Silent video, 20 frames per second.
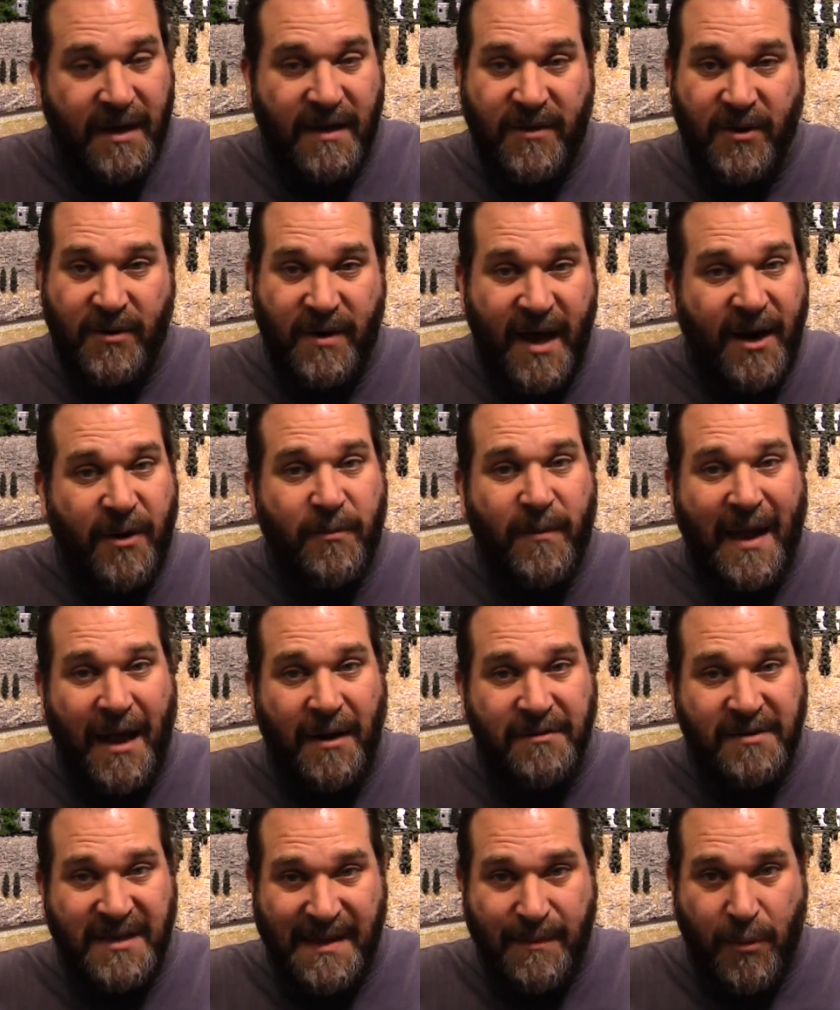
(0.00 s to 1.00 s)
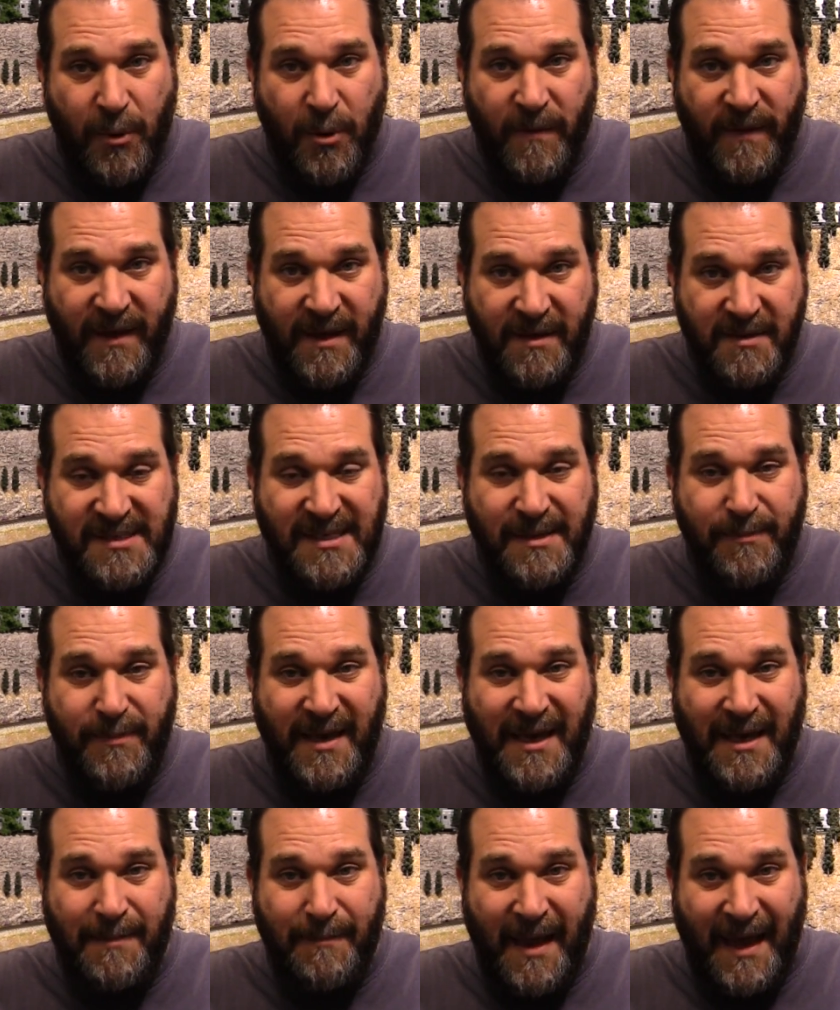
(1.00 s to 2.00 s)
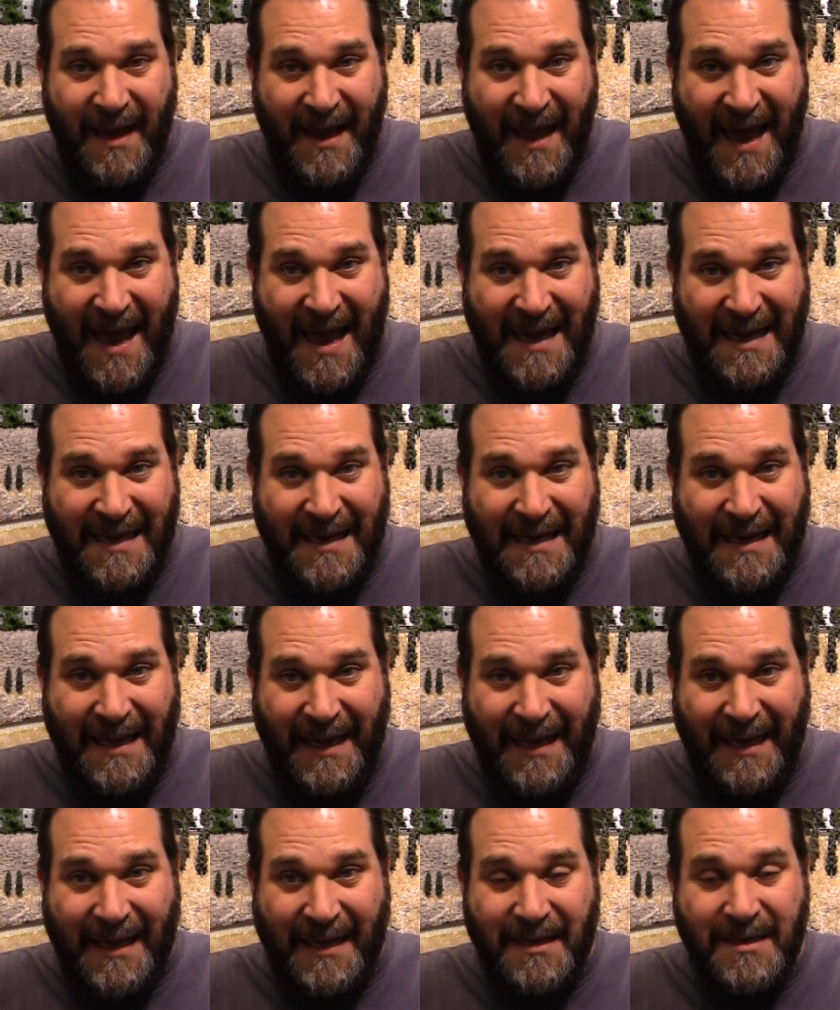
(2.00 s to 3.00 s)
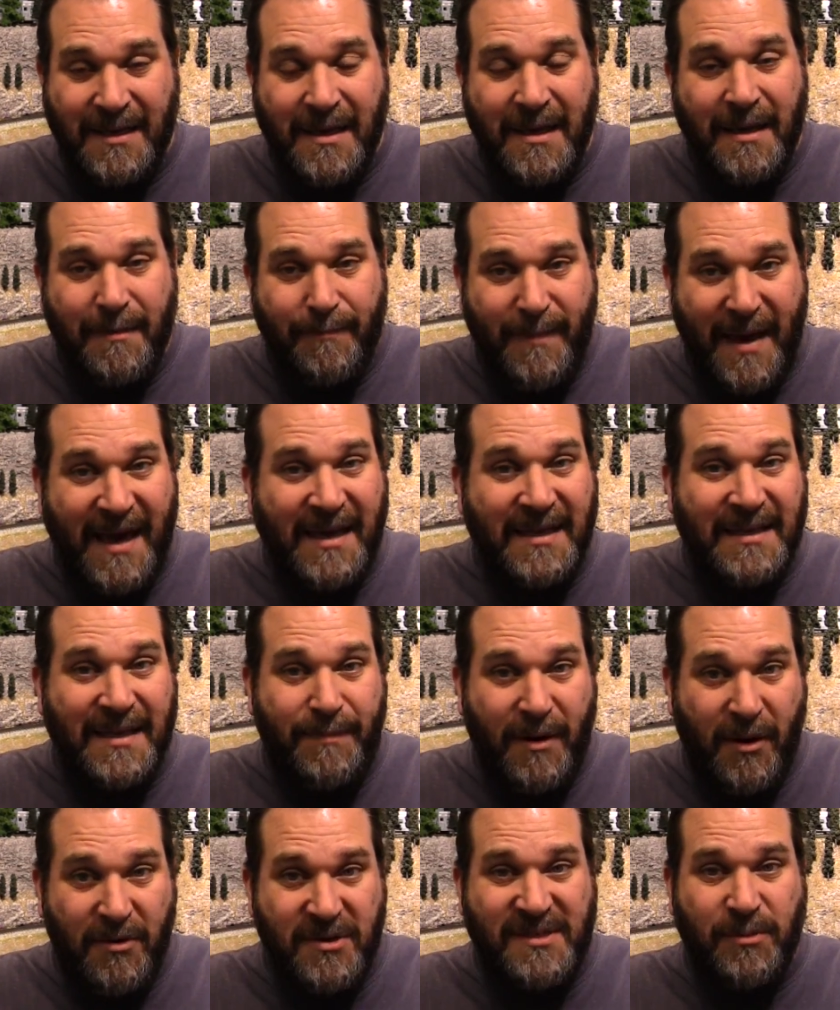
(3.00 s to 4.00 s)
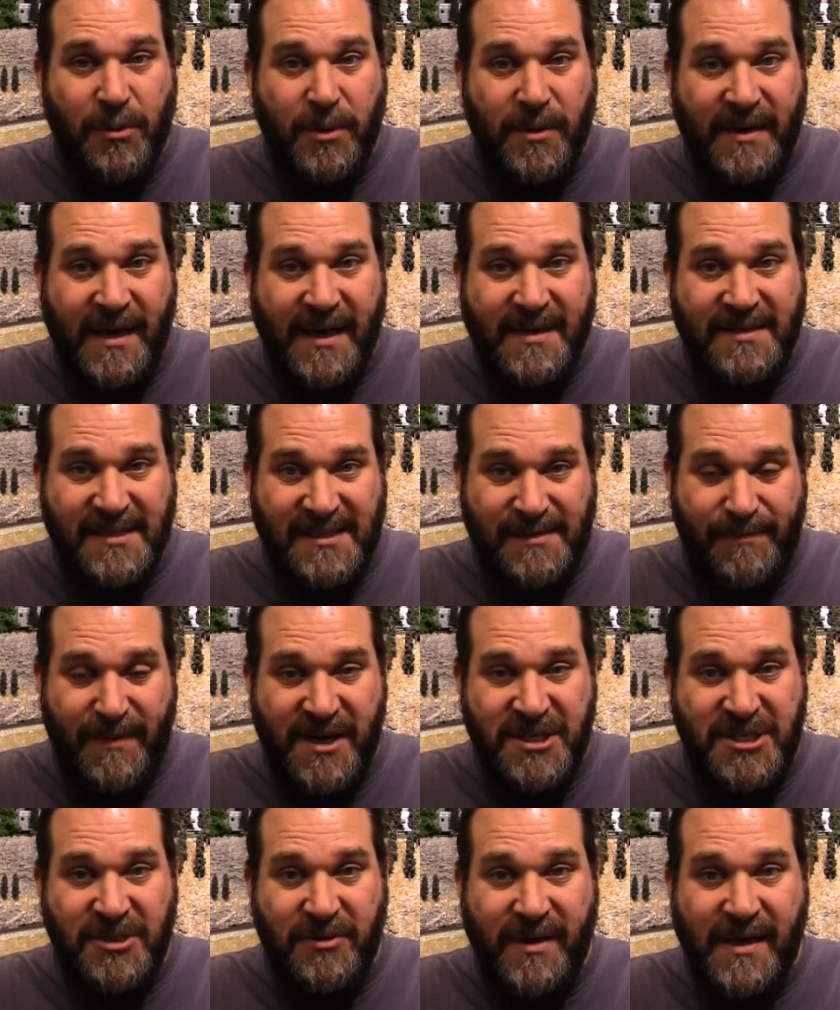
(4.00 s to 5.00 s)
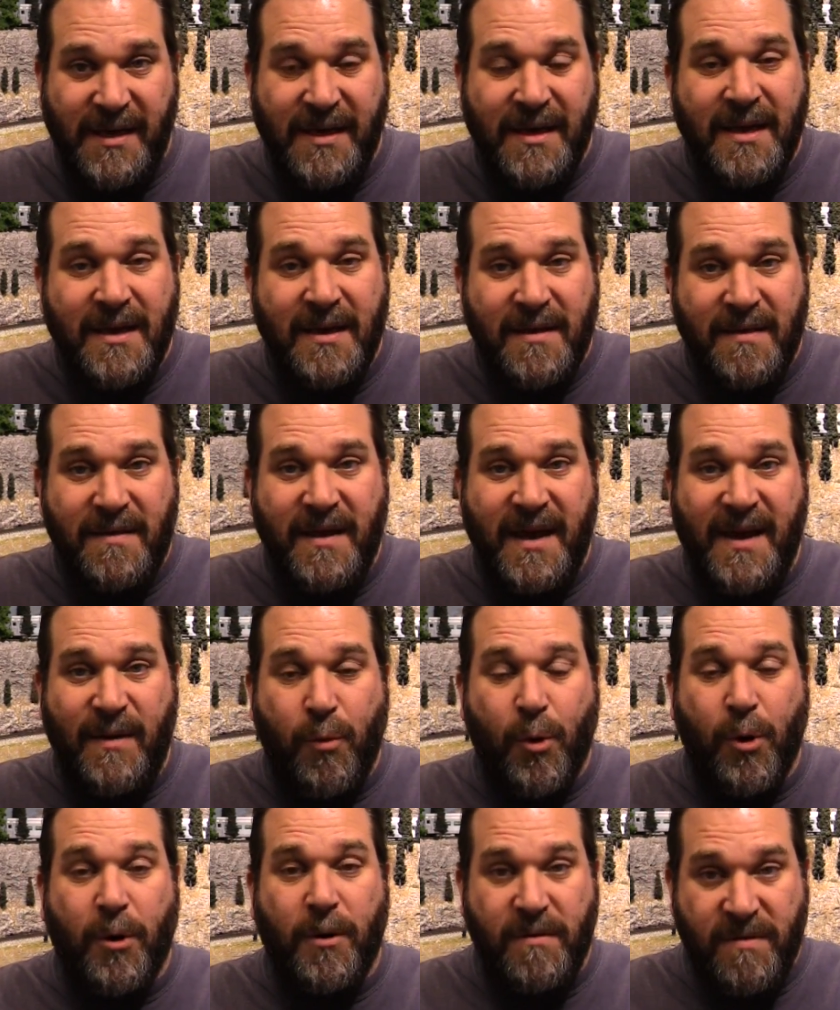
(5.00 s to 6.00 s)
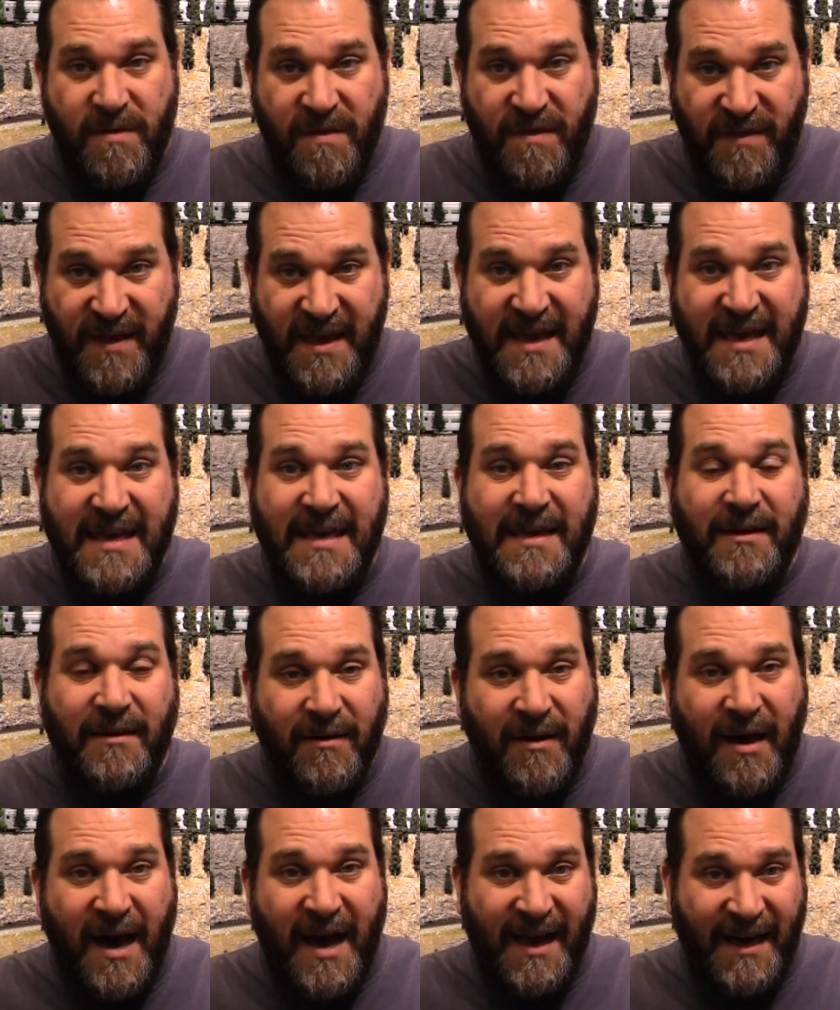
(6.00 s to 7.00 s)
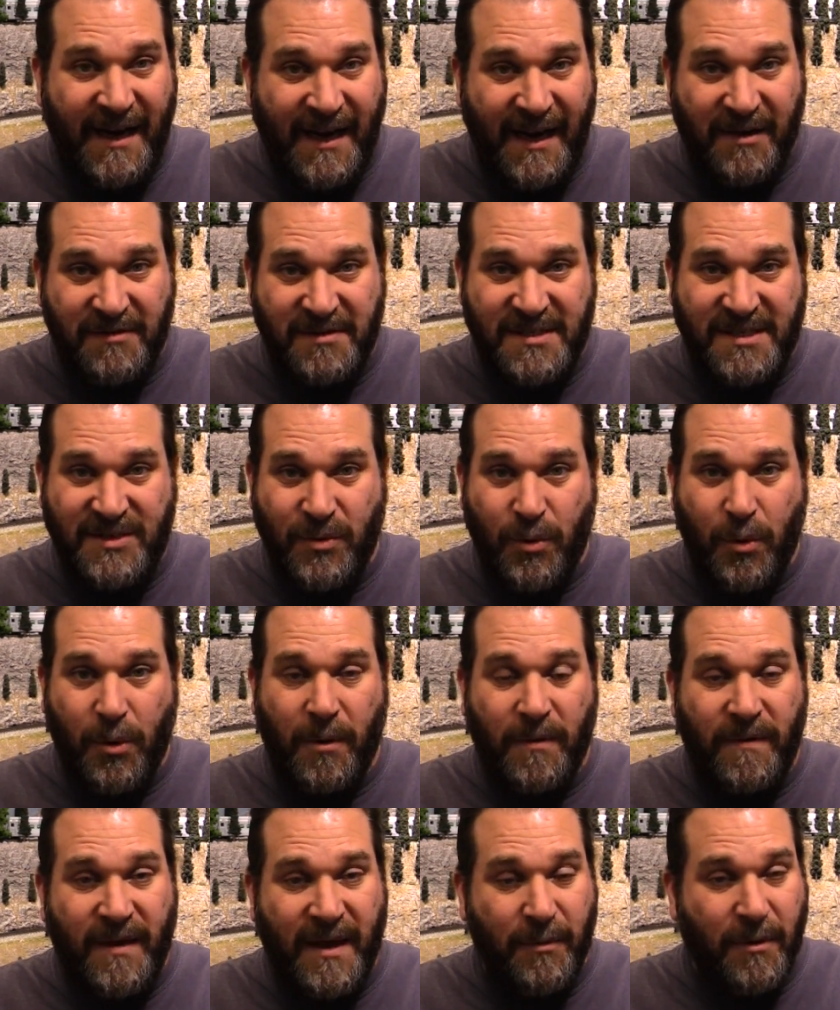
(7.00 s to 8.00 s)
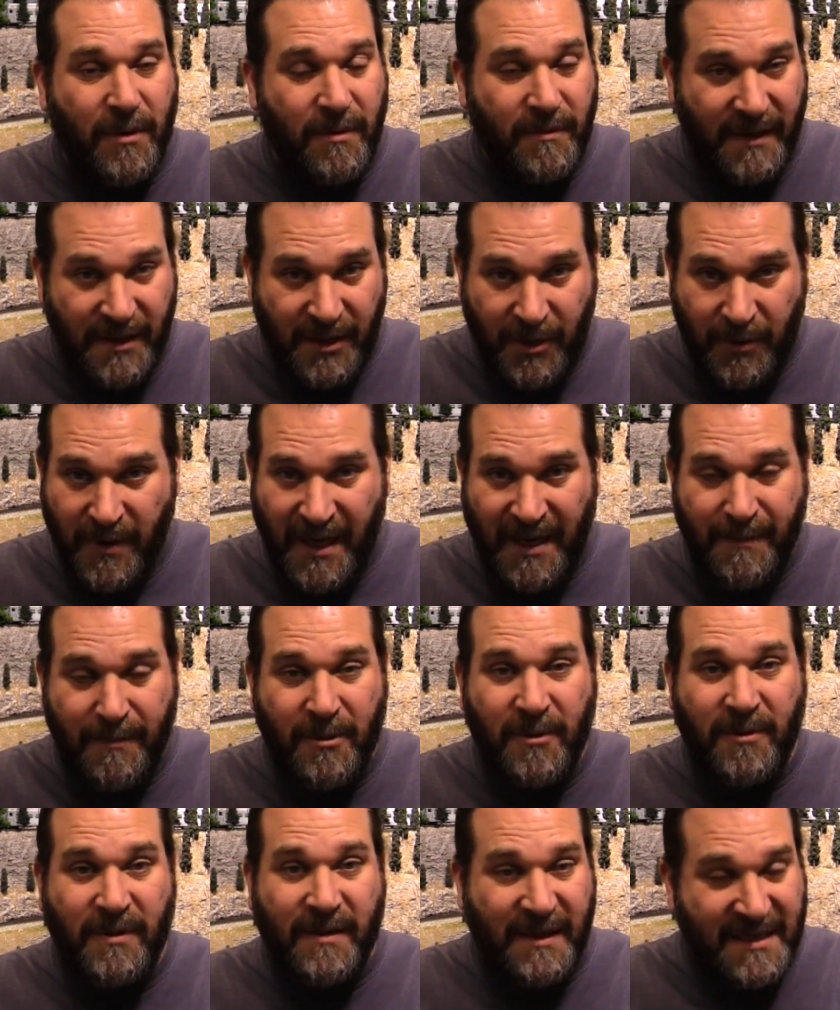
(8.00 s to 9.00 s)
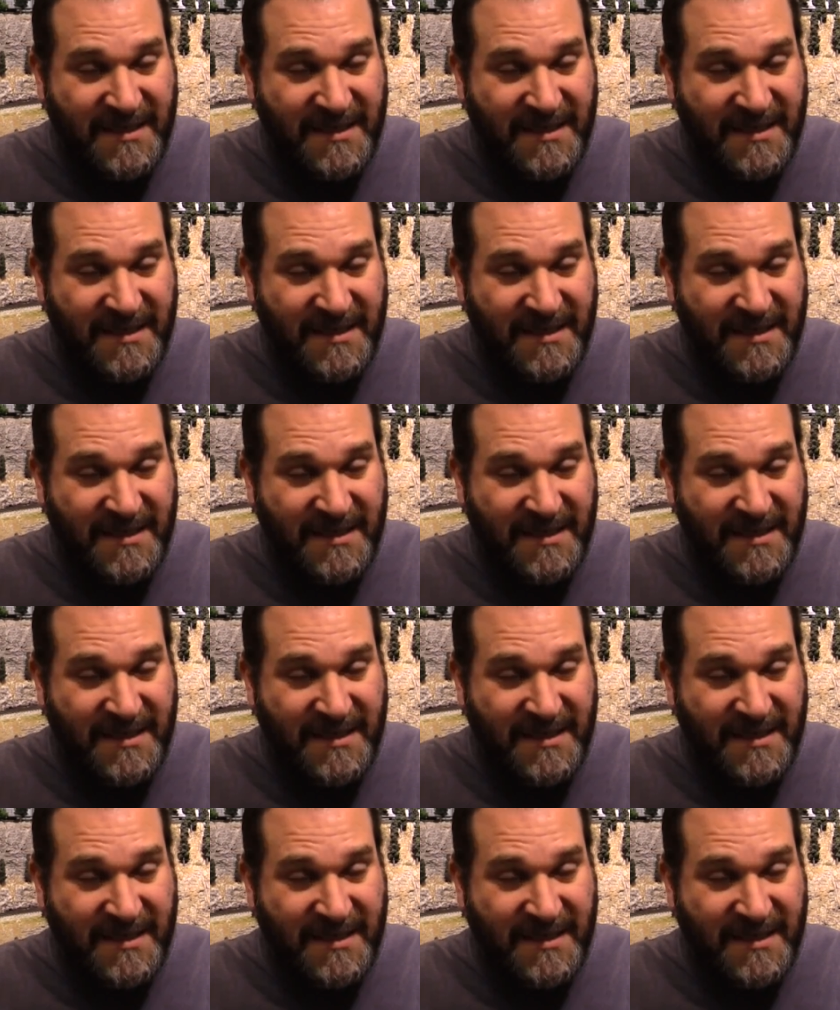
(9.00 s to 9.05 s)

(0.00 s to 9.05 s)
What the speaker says: They're not around anymore. They used to be in Manhattan, and back in the post-war days especially, they were the Lionel store. They were incredible.